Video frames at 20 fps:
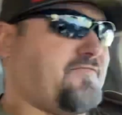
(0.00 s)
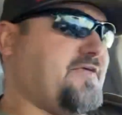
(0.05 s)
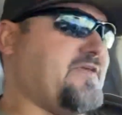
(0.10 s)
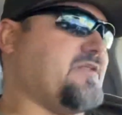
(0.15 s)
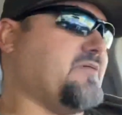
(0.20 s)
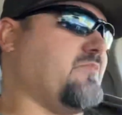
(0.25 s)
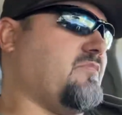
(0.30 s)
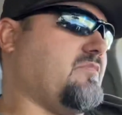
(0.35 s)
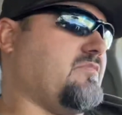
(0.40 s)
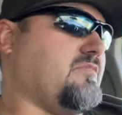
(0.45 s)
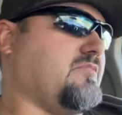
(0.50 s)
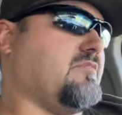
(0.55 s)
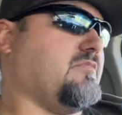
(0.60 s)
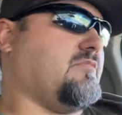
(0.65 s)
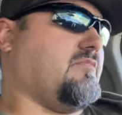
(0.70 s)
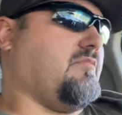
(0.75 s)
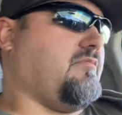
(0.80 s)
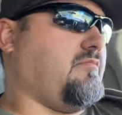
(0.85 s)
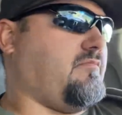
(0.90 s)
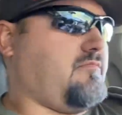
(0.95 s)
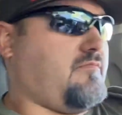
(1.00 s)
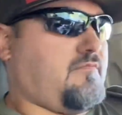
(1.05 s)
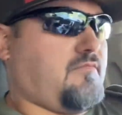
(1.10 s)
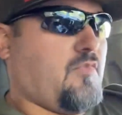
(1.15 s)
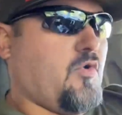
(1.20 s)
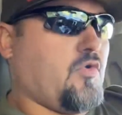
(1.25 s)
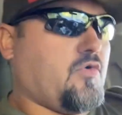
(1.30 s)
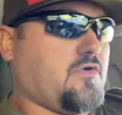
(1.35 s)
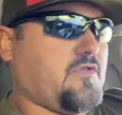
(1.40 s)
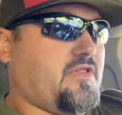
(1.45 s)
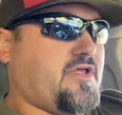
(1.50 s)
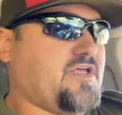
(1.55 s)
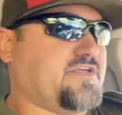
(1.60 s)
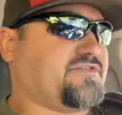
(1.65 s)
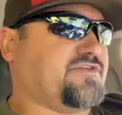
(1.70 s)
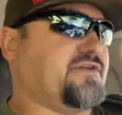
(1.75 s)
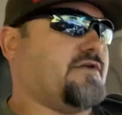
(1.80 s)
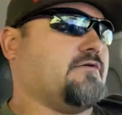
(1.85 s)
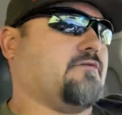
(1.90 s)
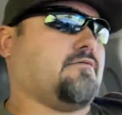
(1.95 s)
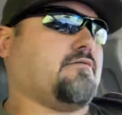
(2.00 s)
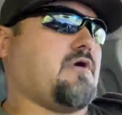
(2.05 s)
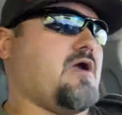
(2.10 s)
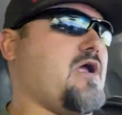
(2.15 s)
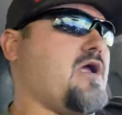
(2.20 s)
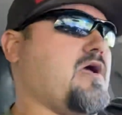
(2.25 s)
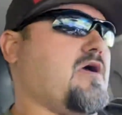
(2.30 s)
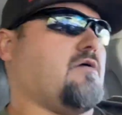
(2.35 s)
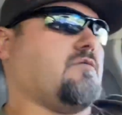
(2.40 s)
them more or less year round.